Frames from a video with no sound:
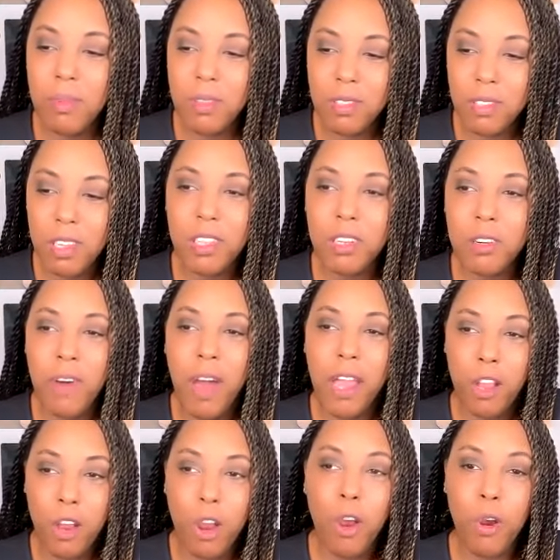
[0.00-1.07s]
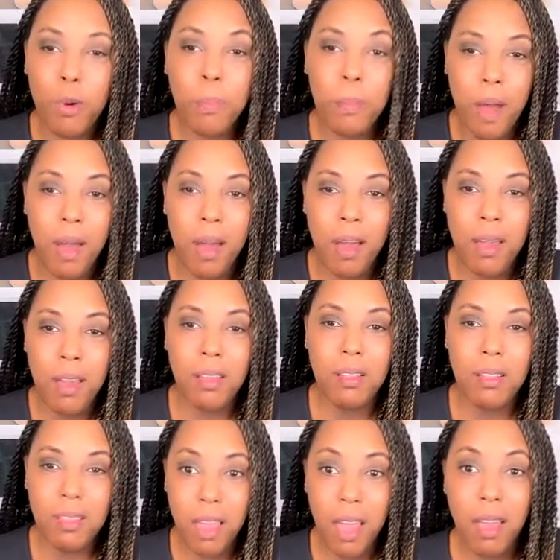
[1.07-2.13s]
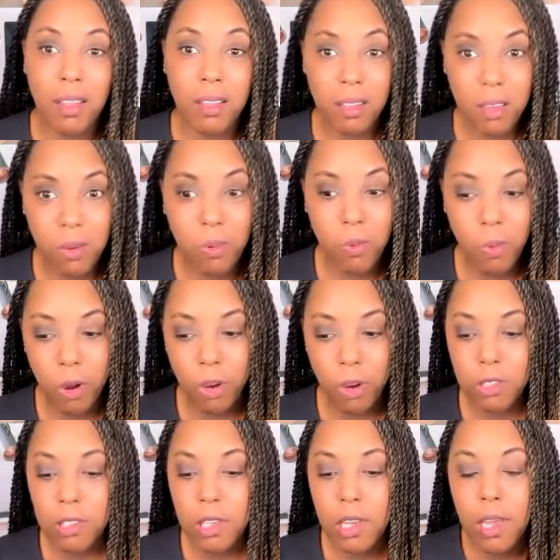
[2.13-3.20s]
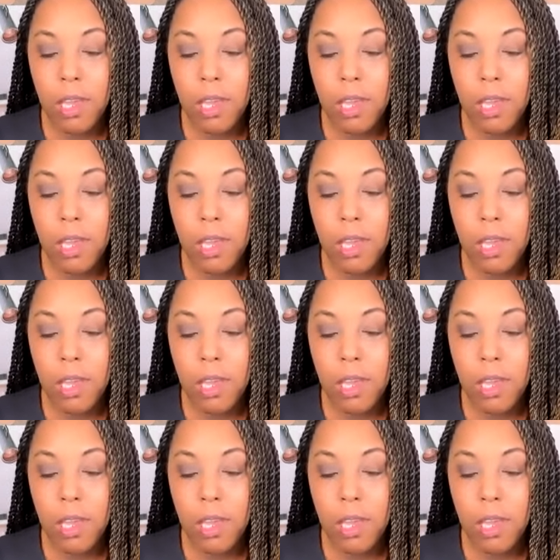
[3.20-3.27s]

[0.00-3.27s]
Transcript: solidify in her mind that it worked.